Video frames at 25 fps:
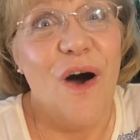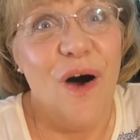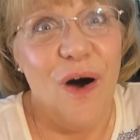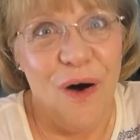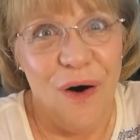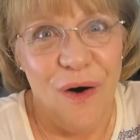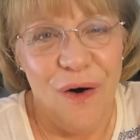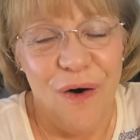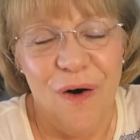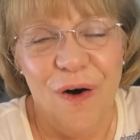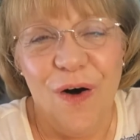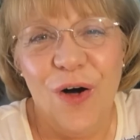
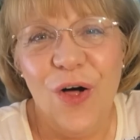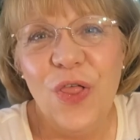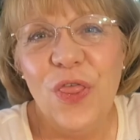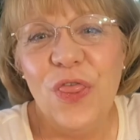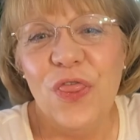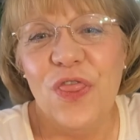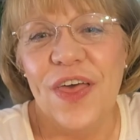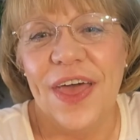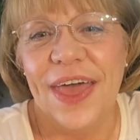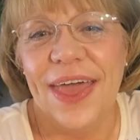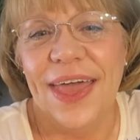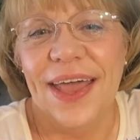All
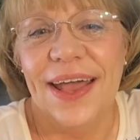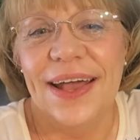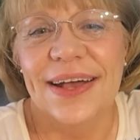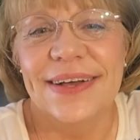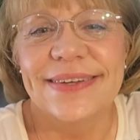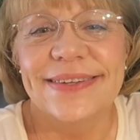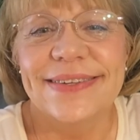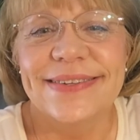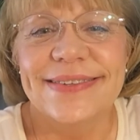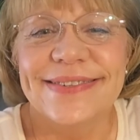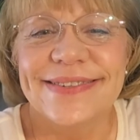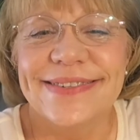
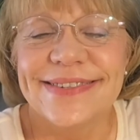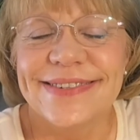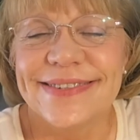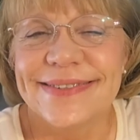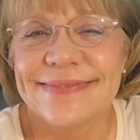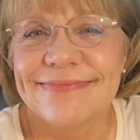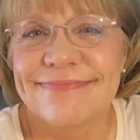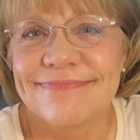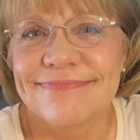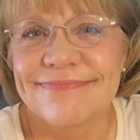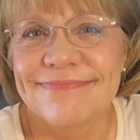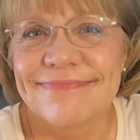things.
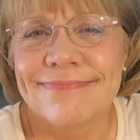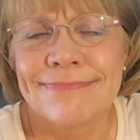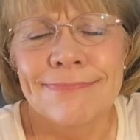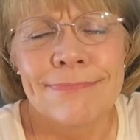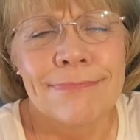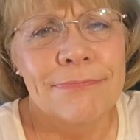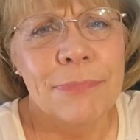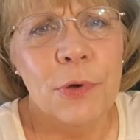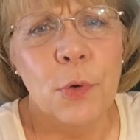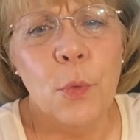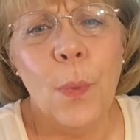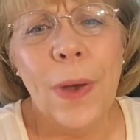
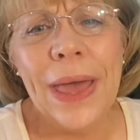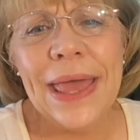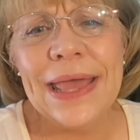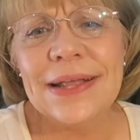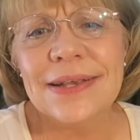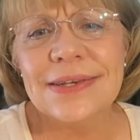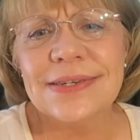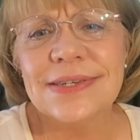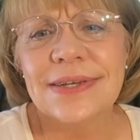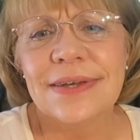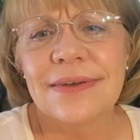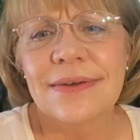But
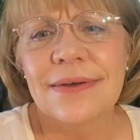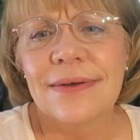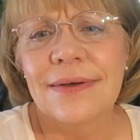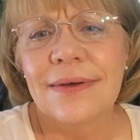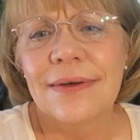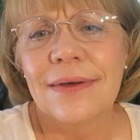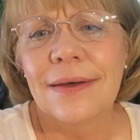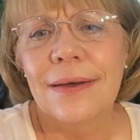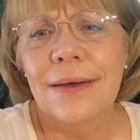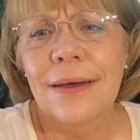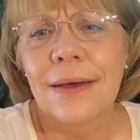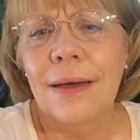wait,
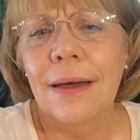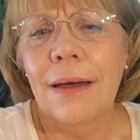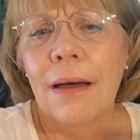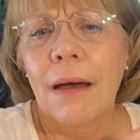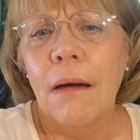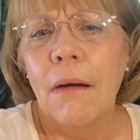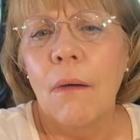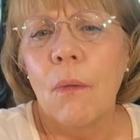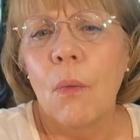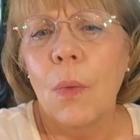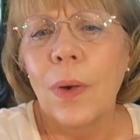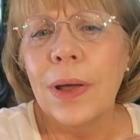
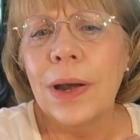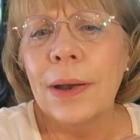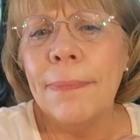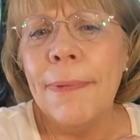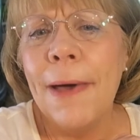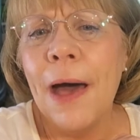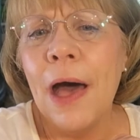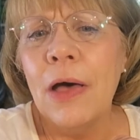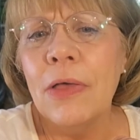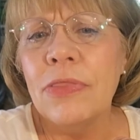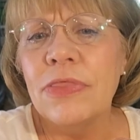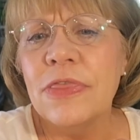what
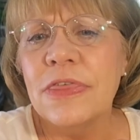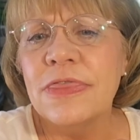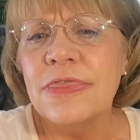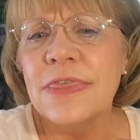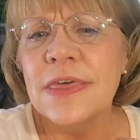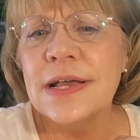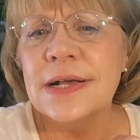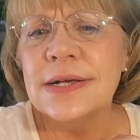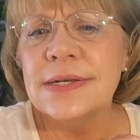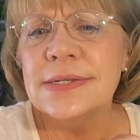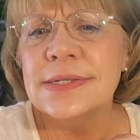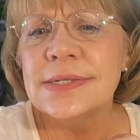about the
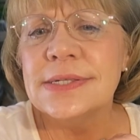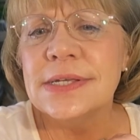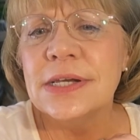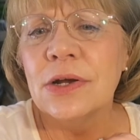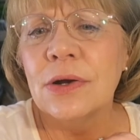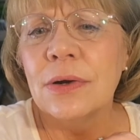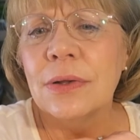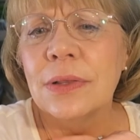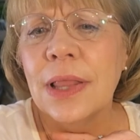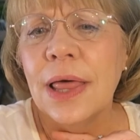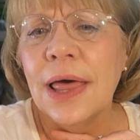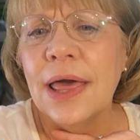things in
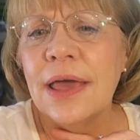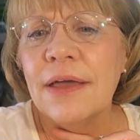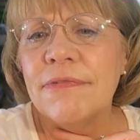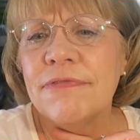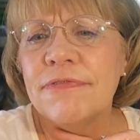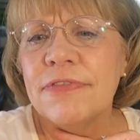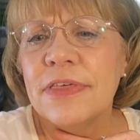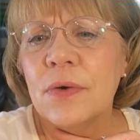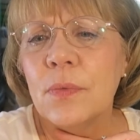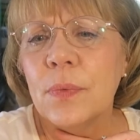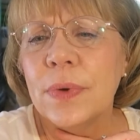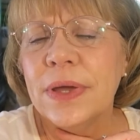our
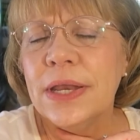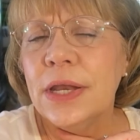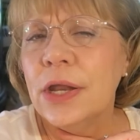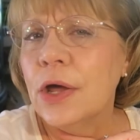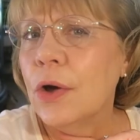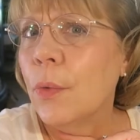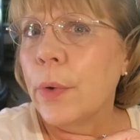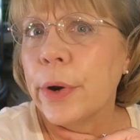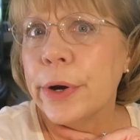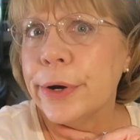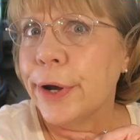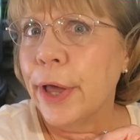life that we
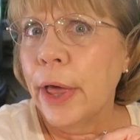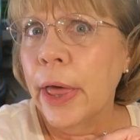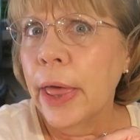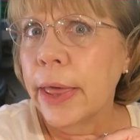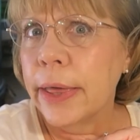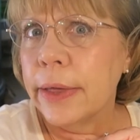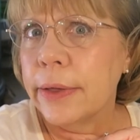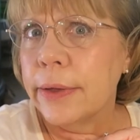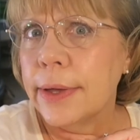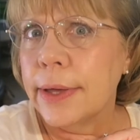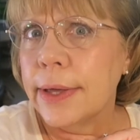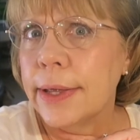know are
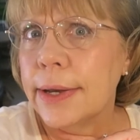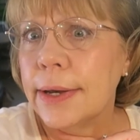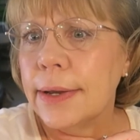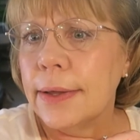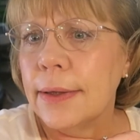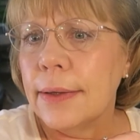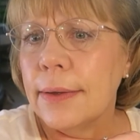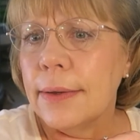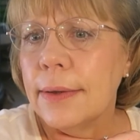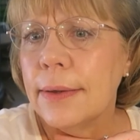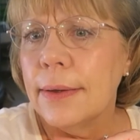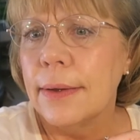not good?
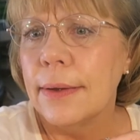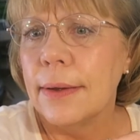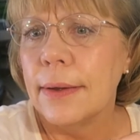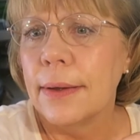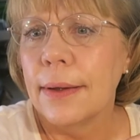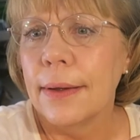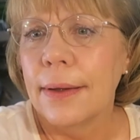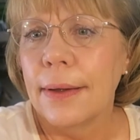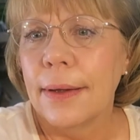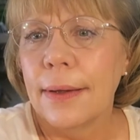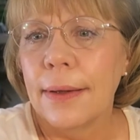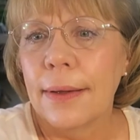
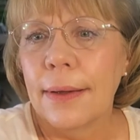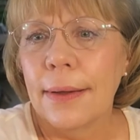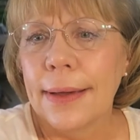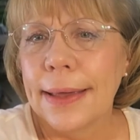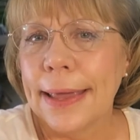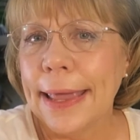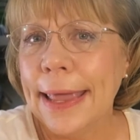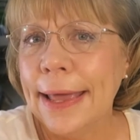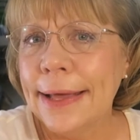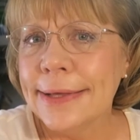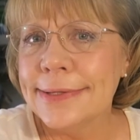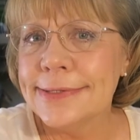
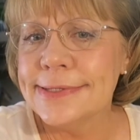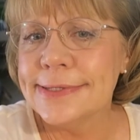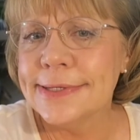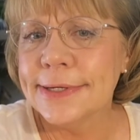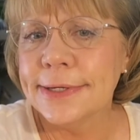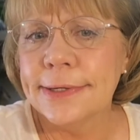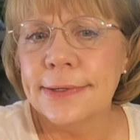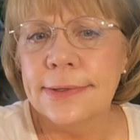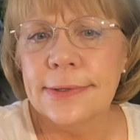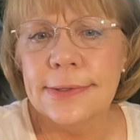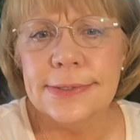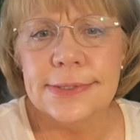
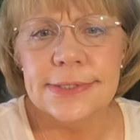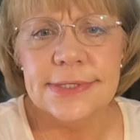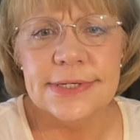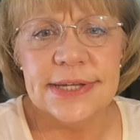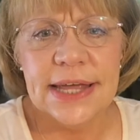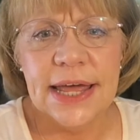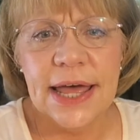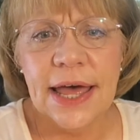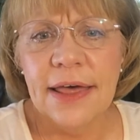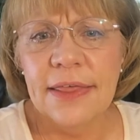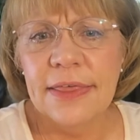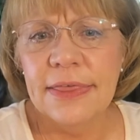Cancer,
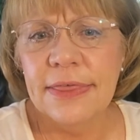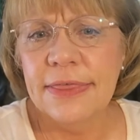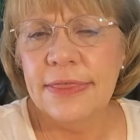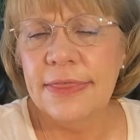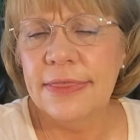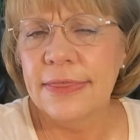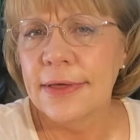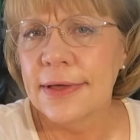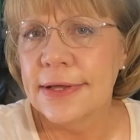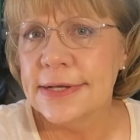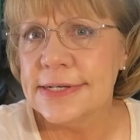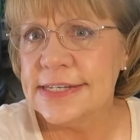death,
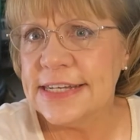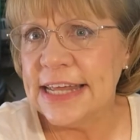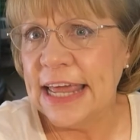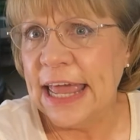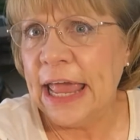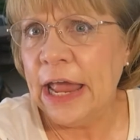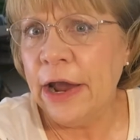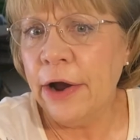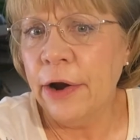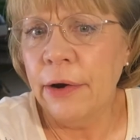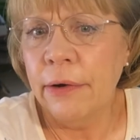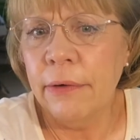
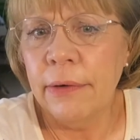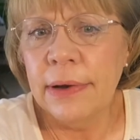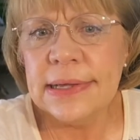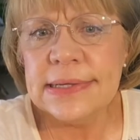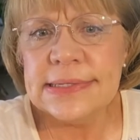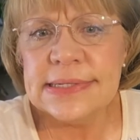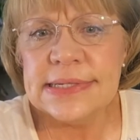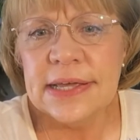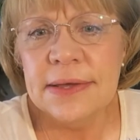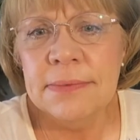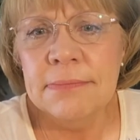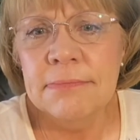
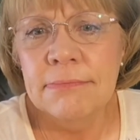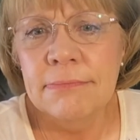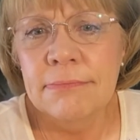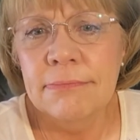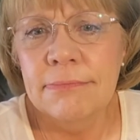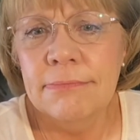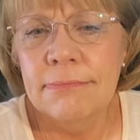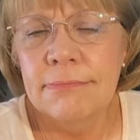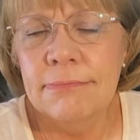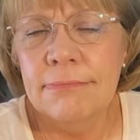terrorism.